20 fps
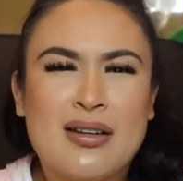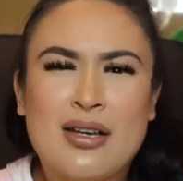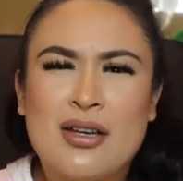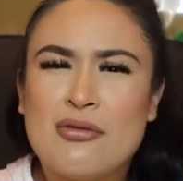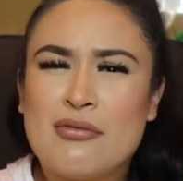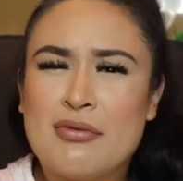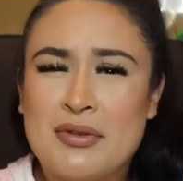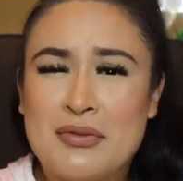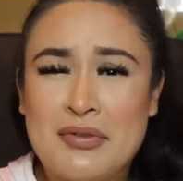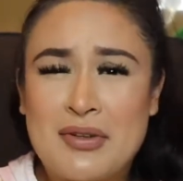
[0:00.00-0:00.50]

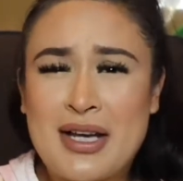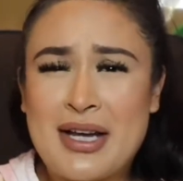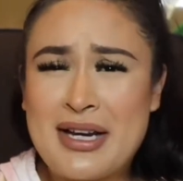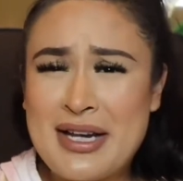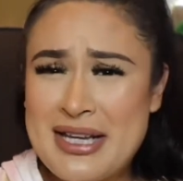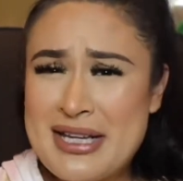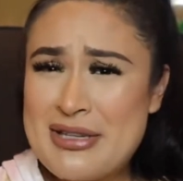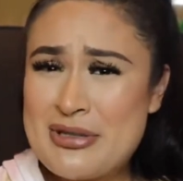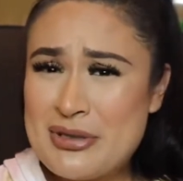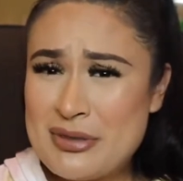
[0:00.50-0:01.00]
we've got
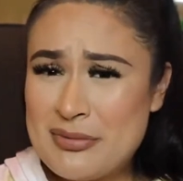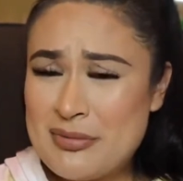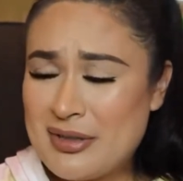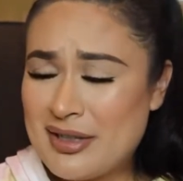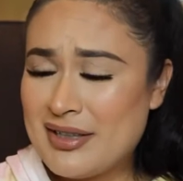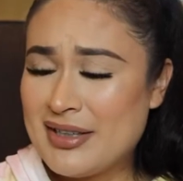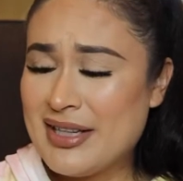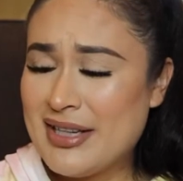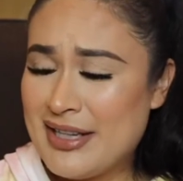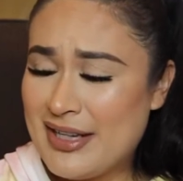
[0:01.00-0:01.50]
a
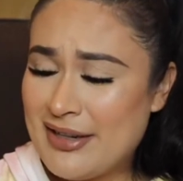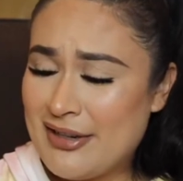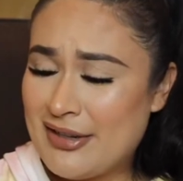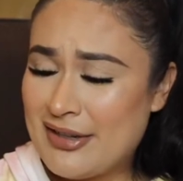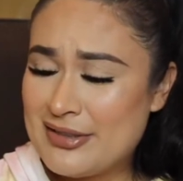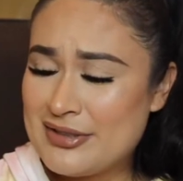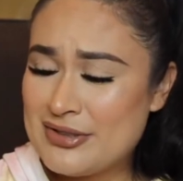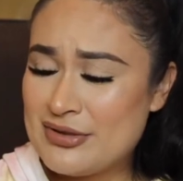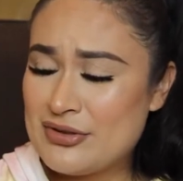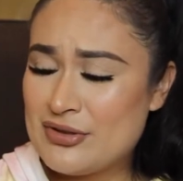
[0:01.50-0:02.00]
coupon
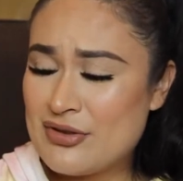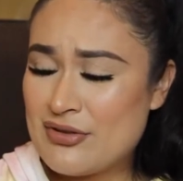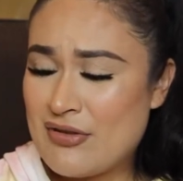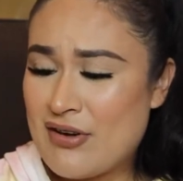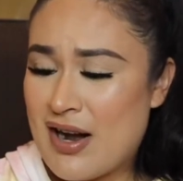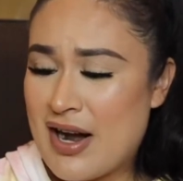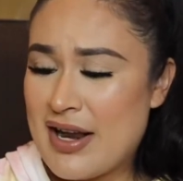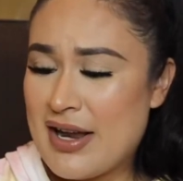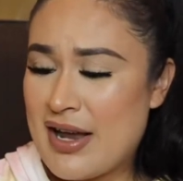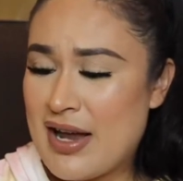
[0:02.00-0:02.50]
here to
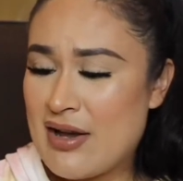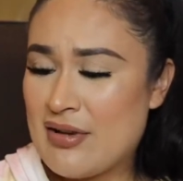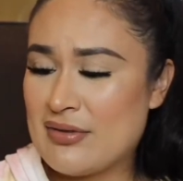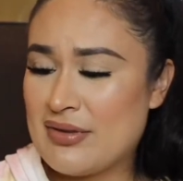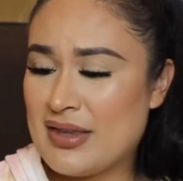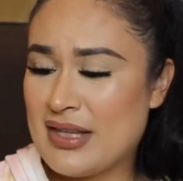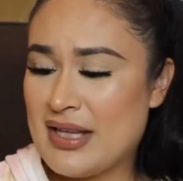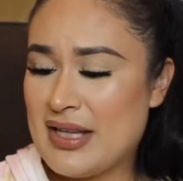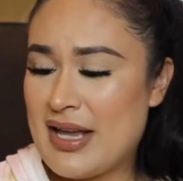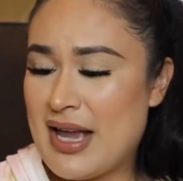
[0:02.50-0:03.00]
try
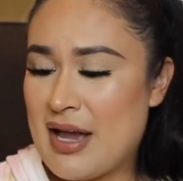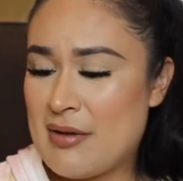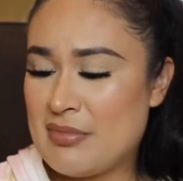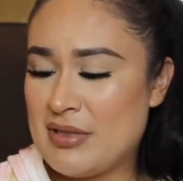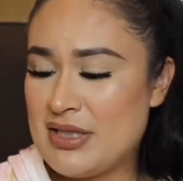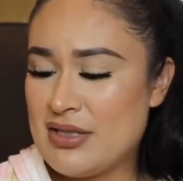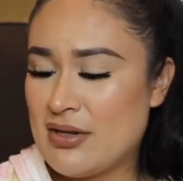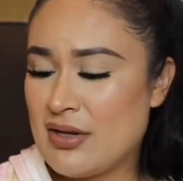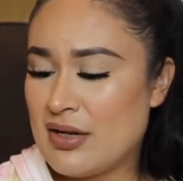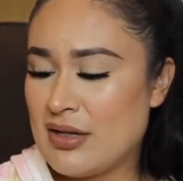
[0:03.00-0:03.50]
out the
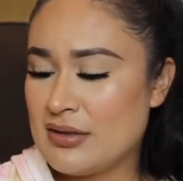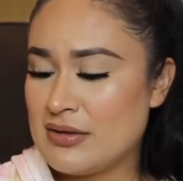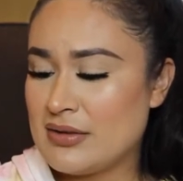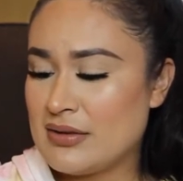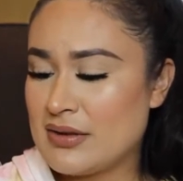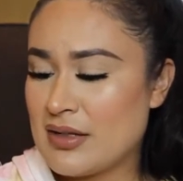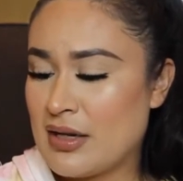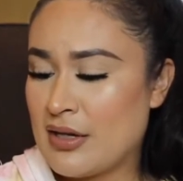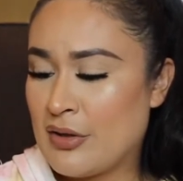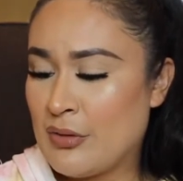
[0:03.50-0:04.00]
Happy
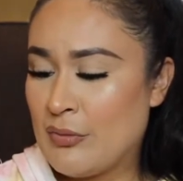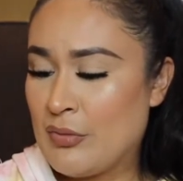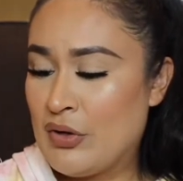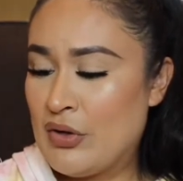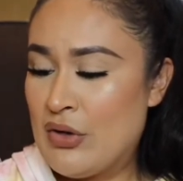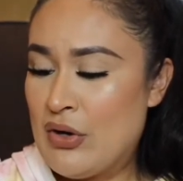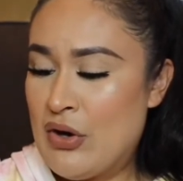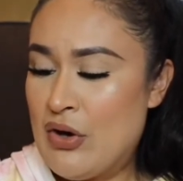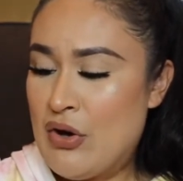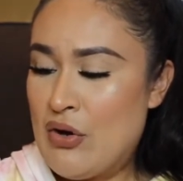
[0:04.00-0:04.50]
Tots
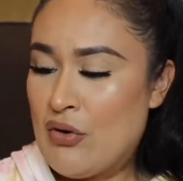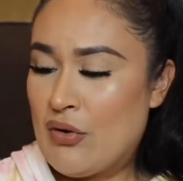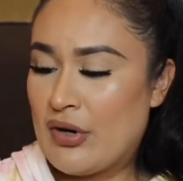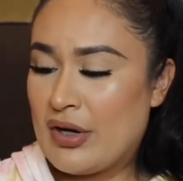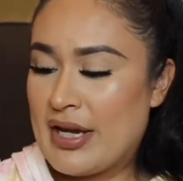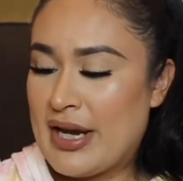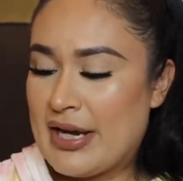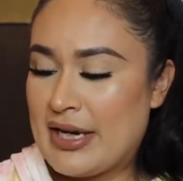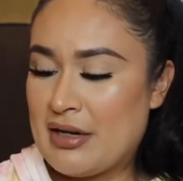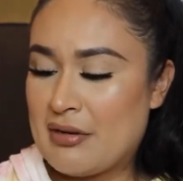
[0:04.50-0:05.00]

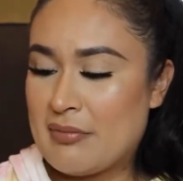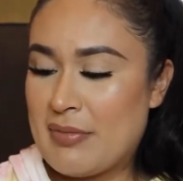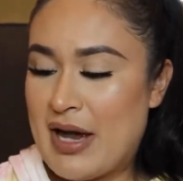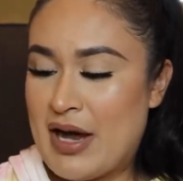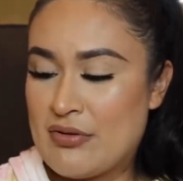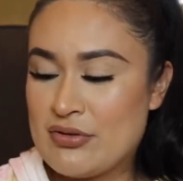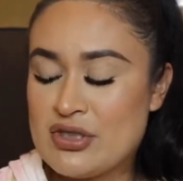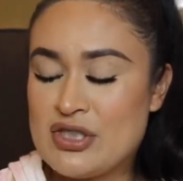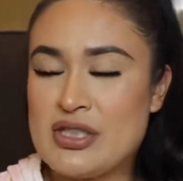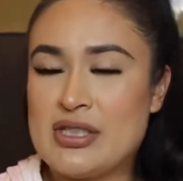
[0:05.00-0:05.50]
organic
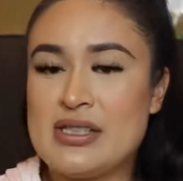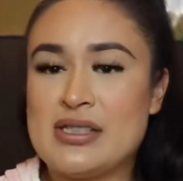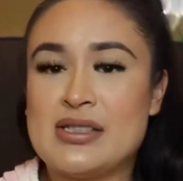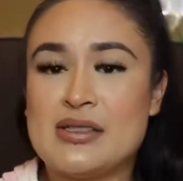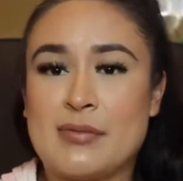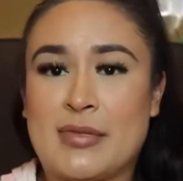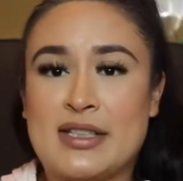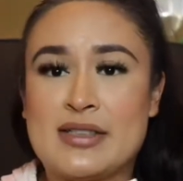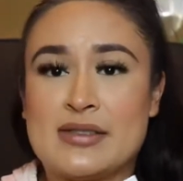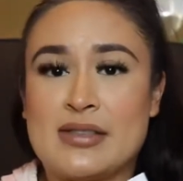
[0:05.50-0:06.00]

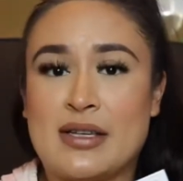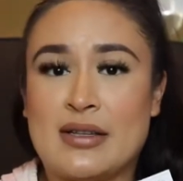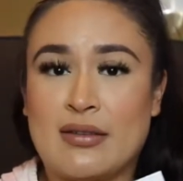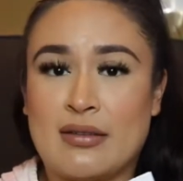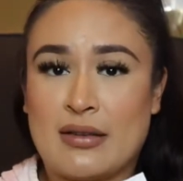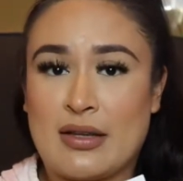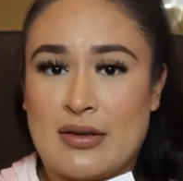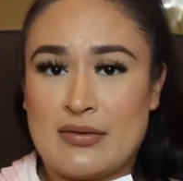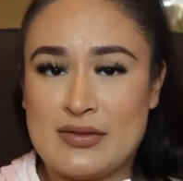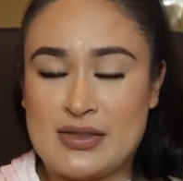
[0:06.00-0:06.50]
pouches. My
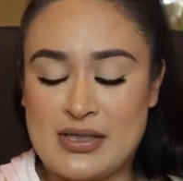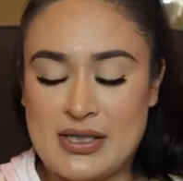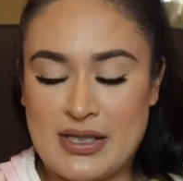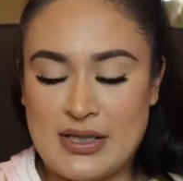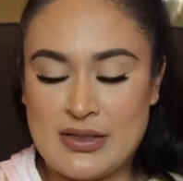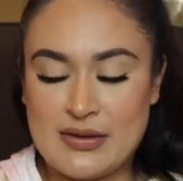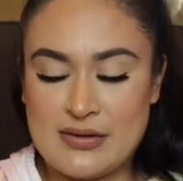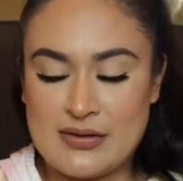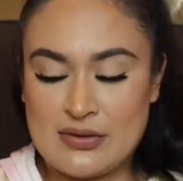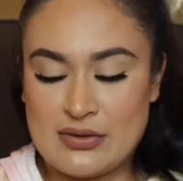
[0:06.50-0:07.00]
son loves
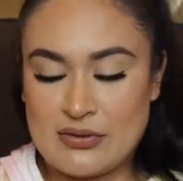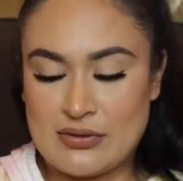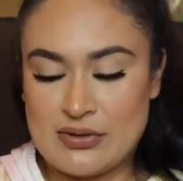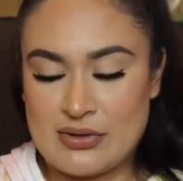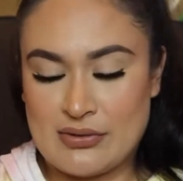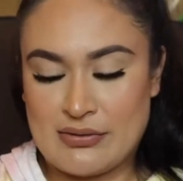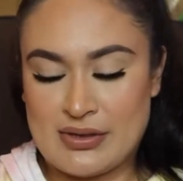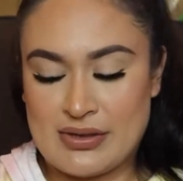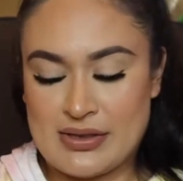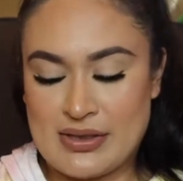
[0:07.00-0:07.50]
these, so it's
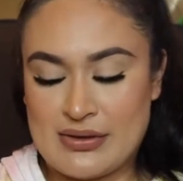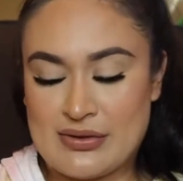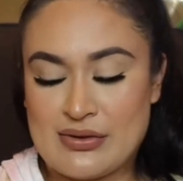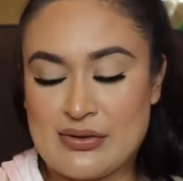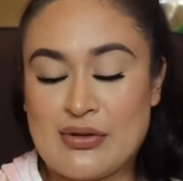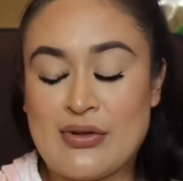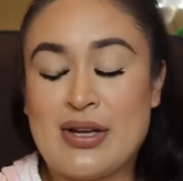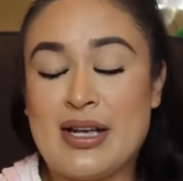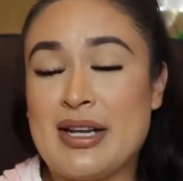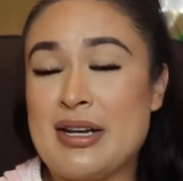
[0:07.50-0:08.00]
always nice to
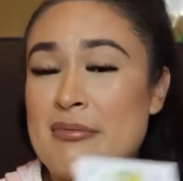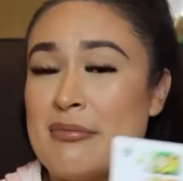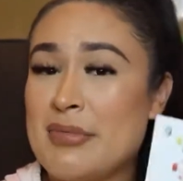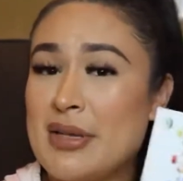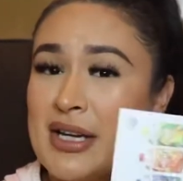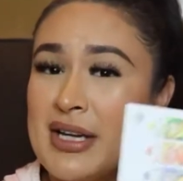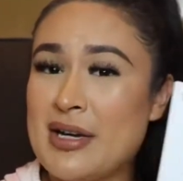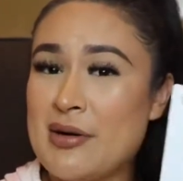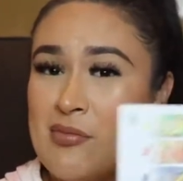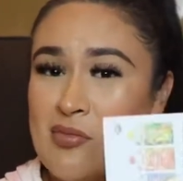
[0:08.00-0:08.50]
go ahead and
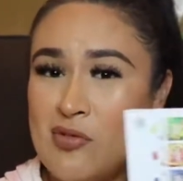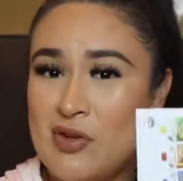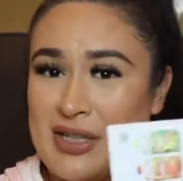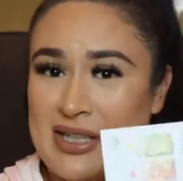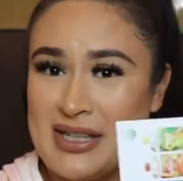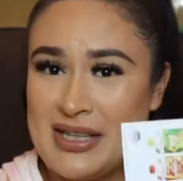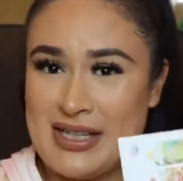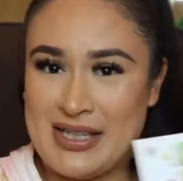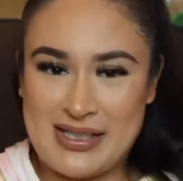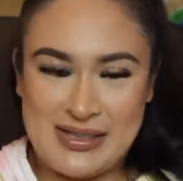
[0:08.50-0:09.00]
pick up one
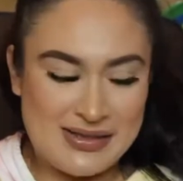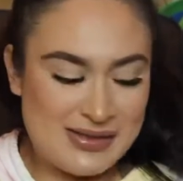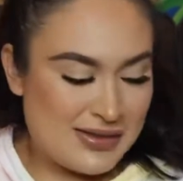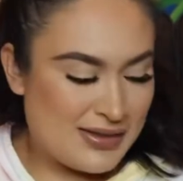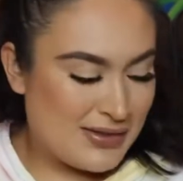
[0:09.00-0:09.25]
of these.